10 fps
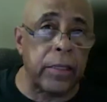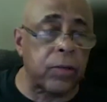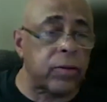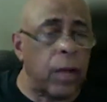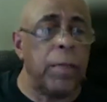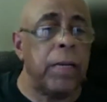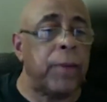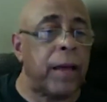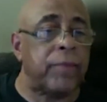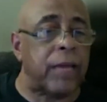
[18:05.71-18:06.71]
so tell me
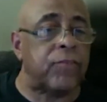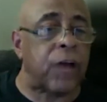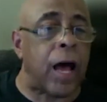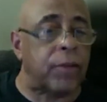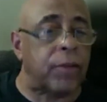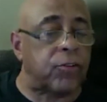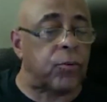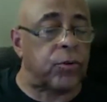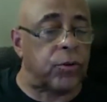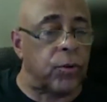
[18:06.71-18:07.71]
about that job that you
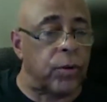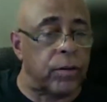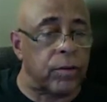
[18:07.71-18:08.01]
were doing.